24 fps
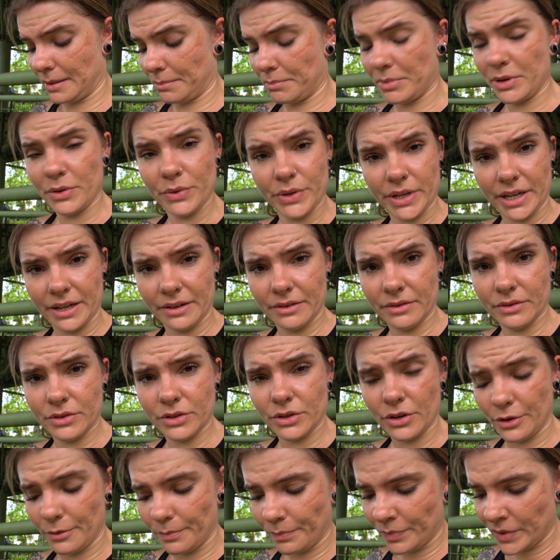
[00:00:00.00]
building.
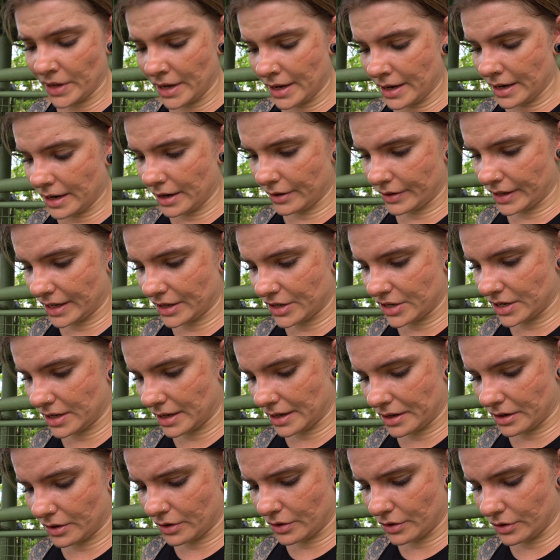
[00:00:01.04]
So I would actually
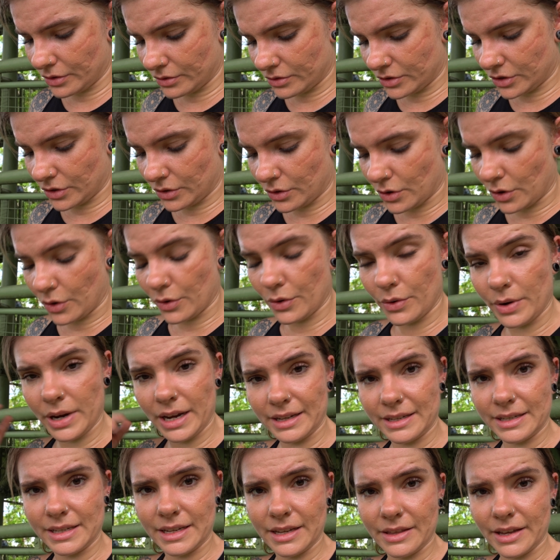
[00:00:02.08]
like to go and
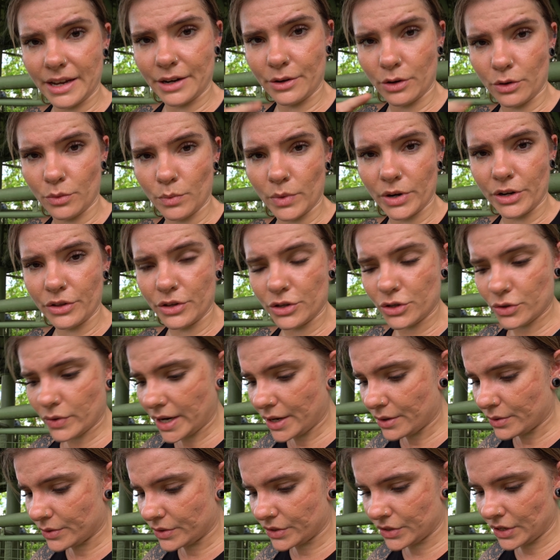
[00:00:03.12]
see that on one of the
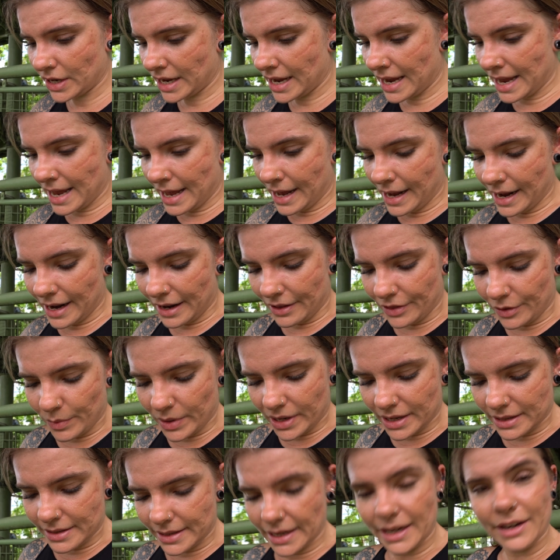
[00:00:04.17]
trails, and then we
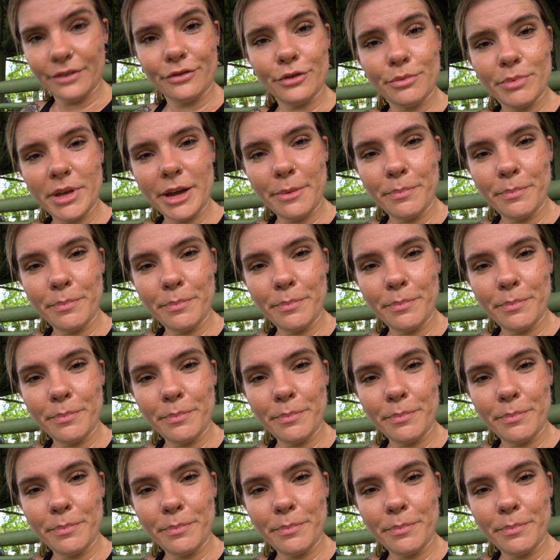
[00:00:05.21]
can take it from there.